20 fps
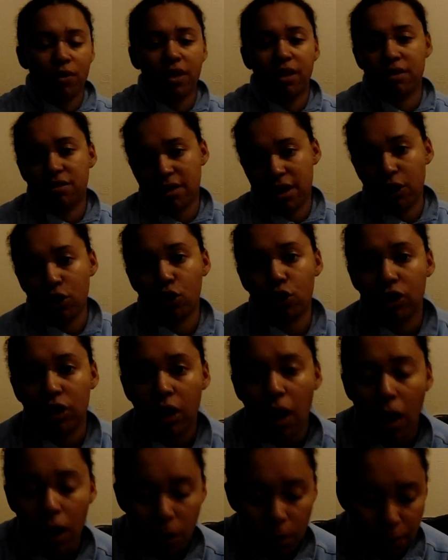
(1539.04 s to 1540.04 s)
with ACN, good
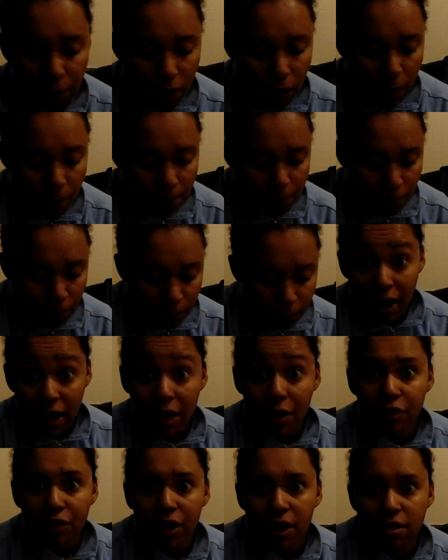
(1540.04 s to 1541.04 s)
luck, but I
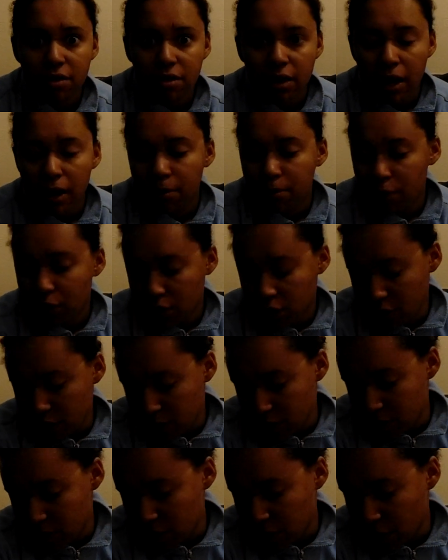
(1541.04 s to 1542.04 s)
left ACN
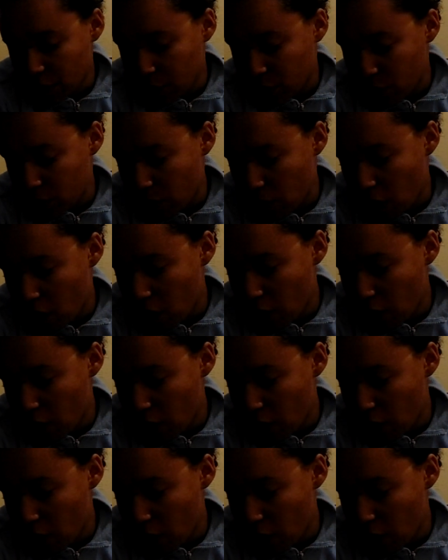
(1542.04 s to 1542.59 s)
because, you know,